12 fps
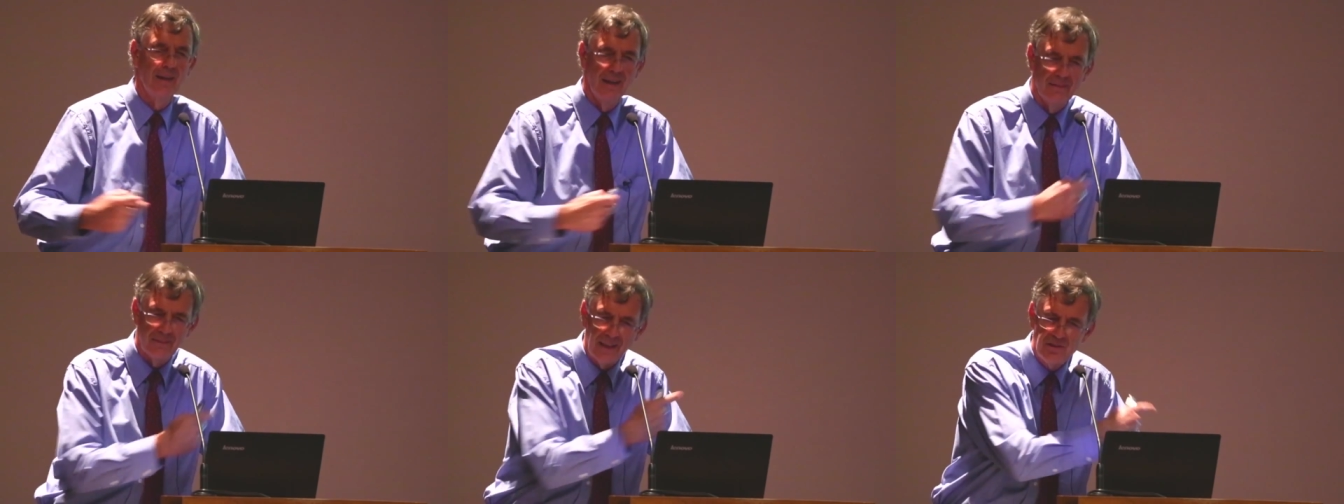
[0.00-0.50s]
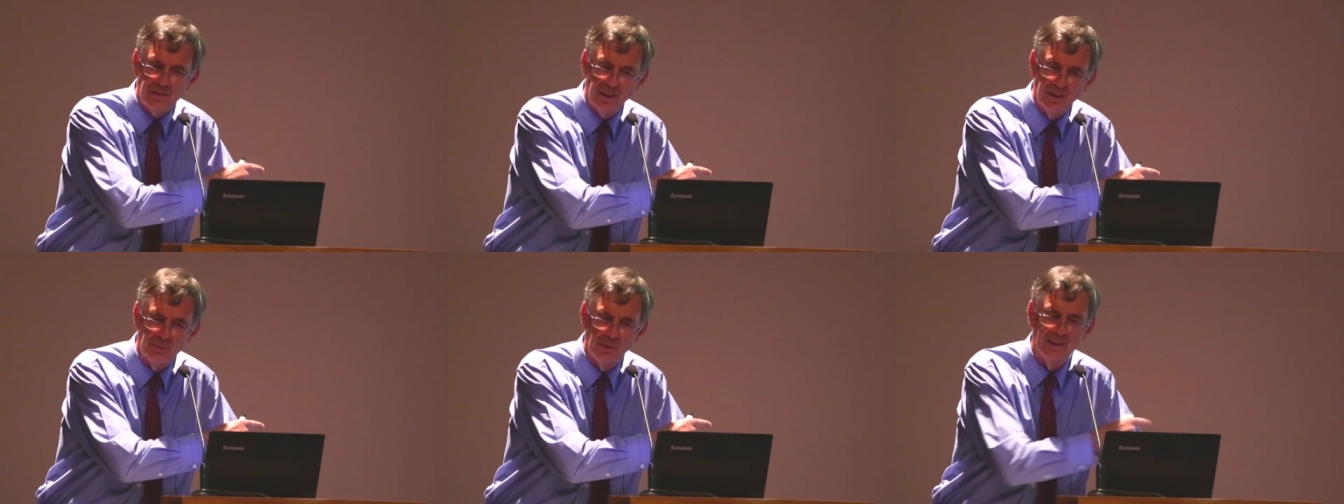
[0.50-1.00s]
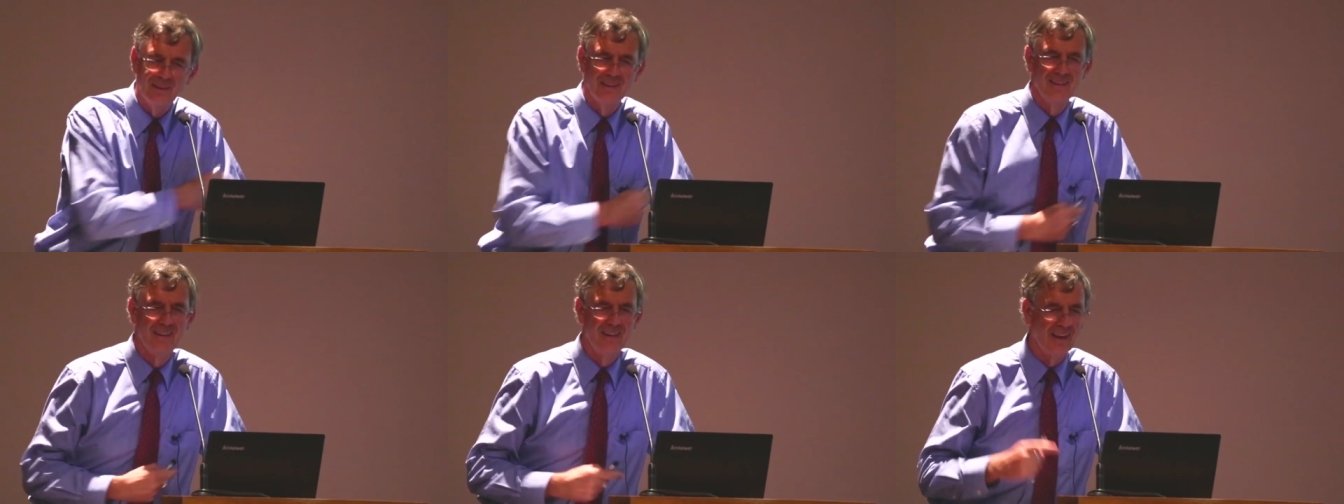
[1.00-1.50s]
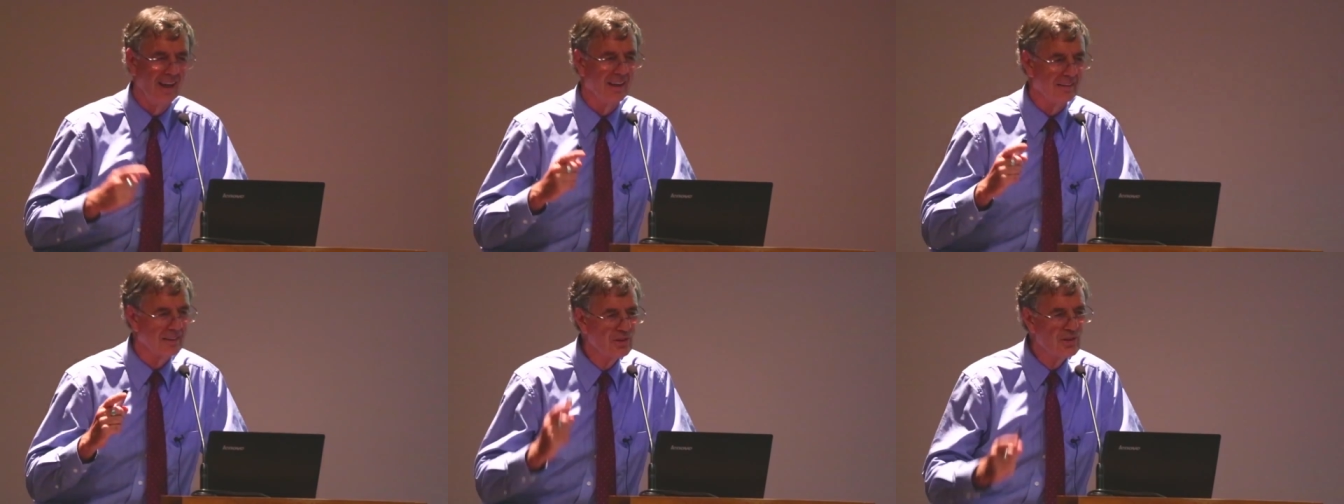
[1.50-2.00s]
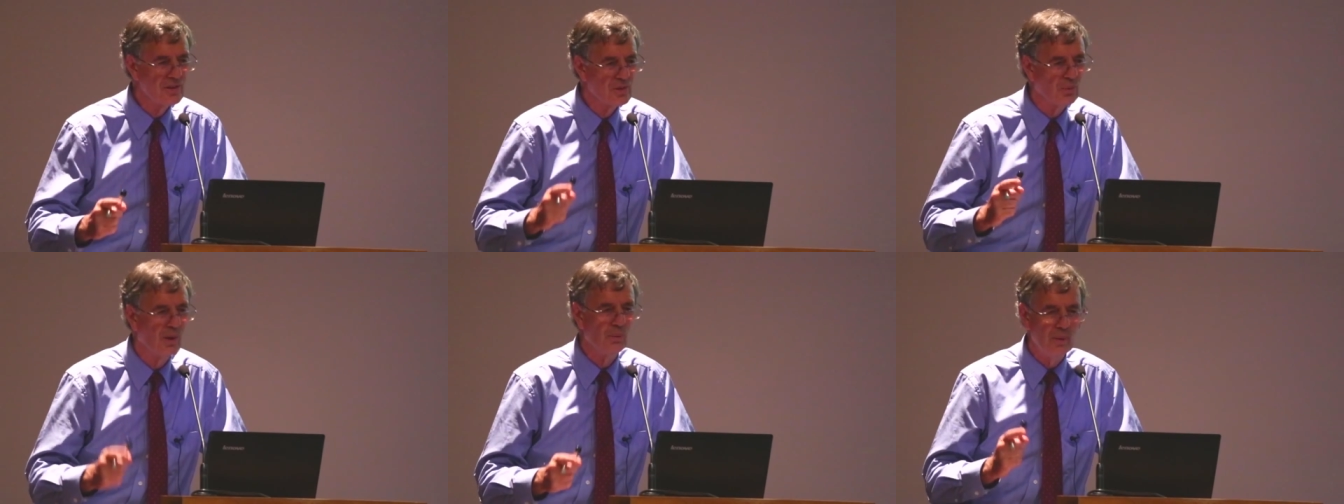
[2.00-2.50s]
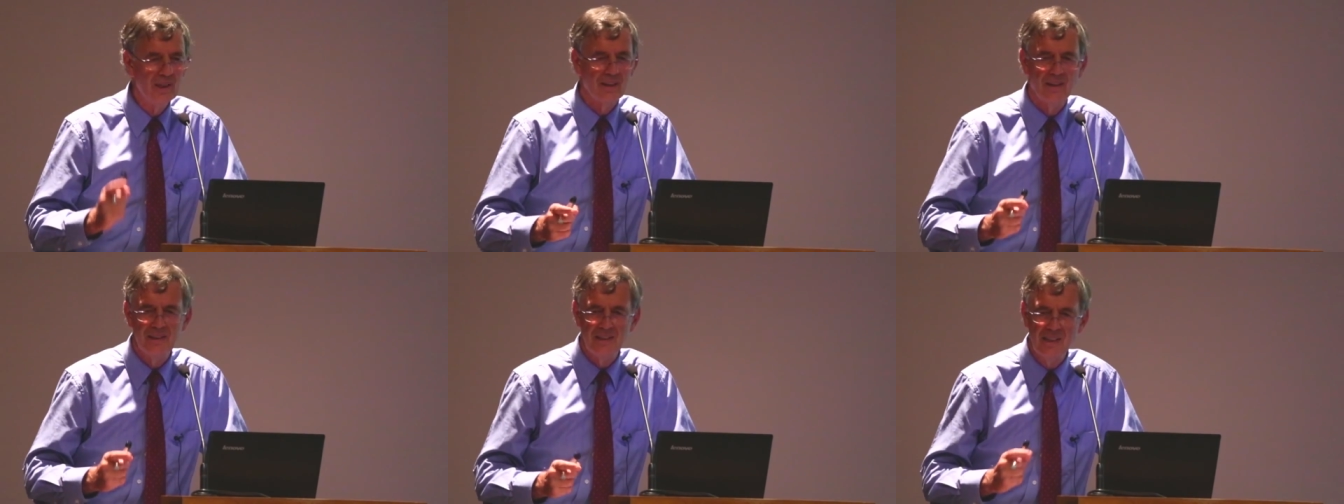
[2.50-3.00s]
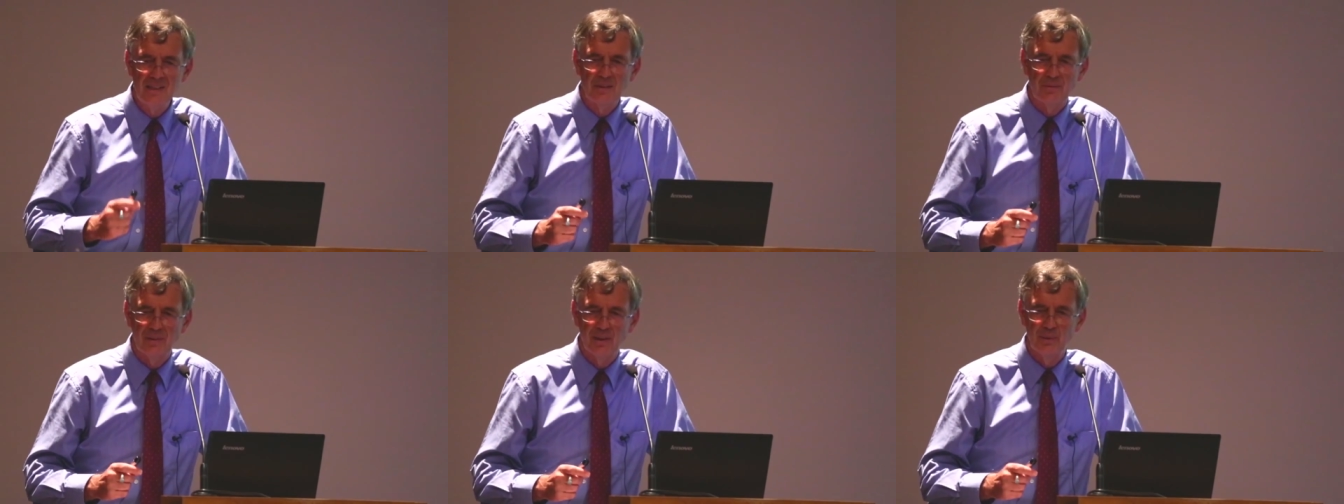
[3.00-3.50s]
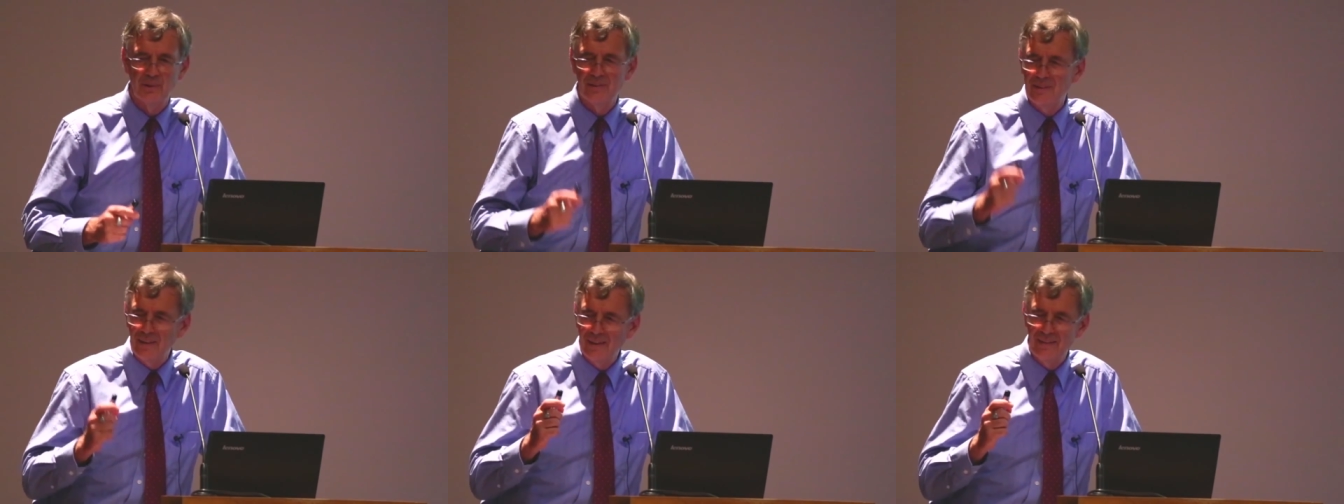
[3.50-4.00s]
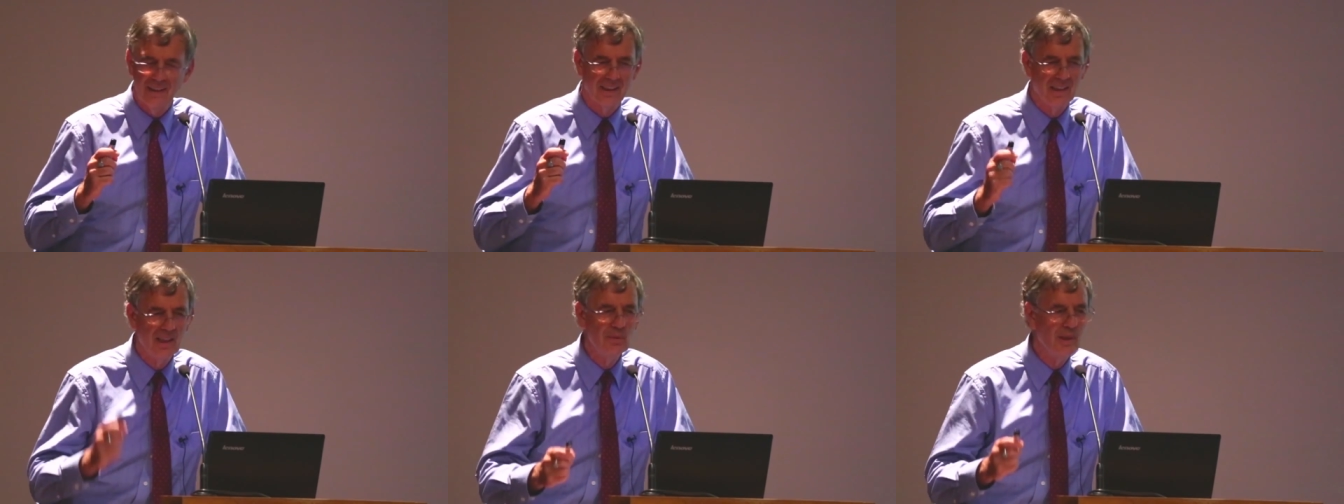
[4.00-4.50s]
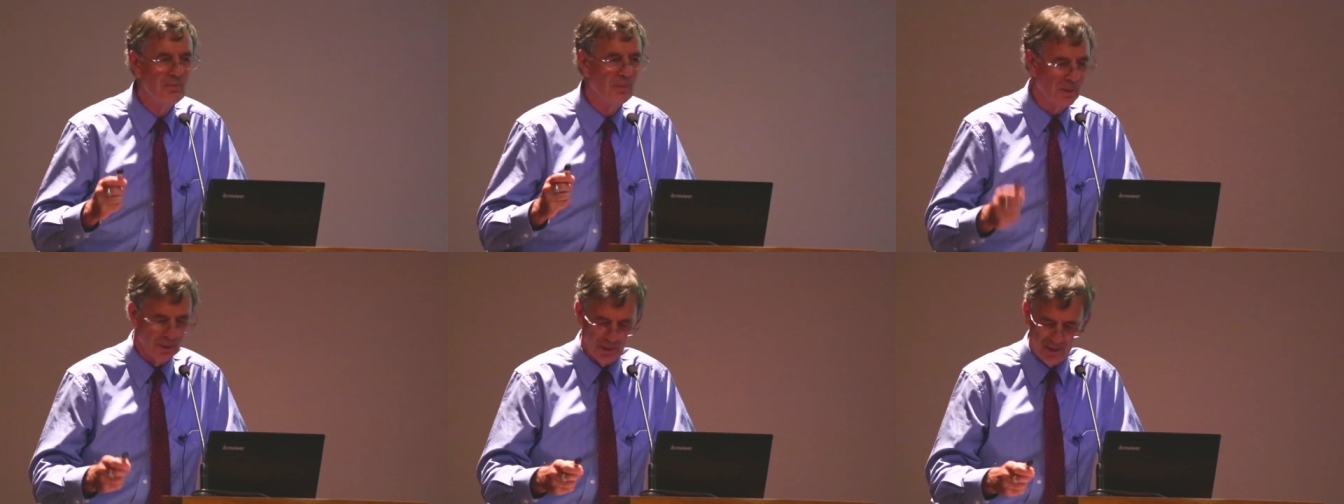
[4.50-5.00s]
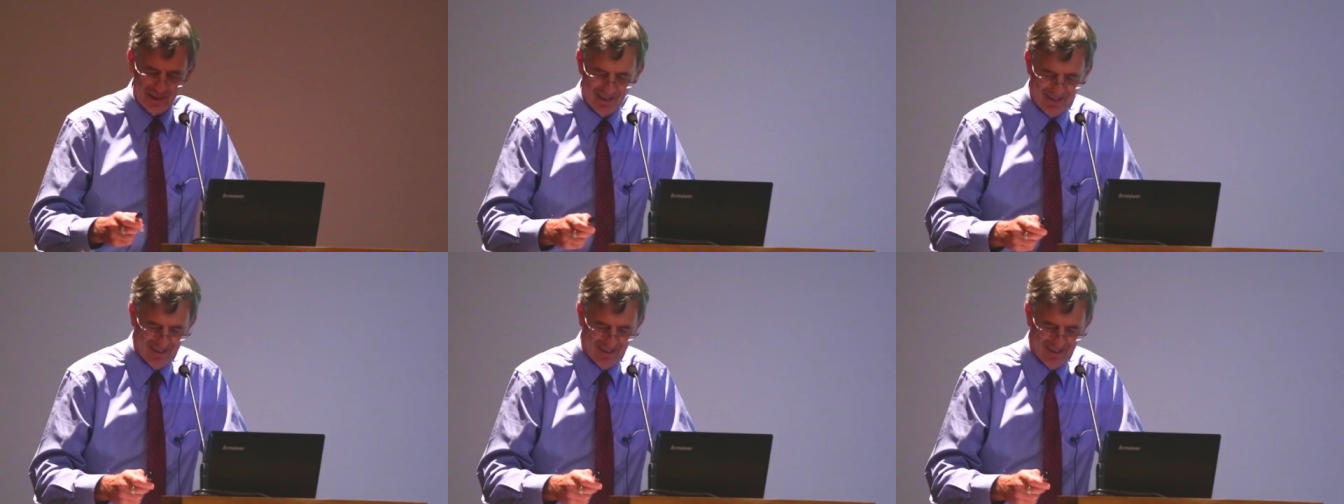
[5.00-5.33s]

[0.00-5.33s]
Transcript: and that's a Kiwi. And this is what we identify with, the Kiwi bird.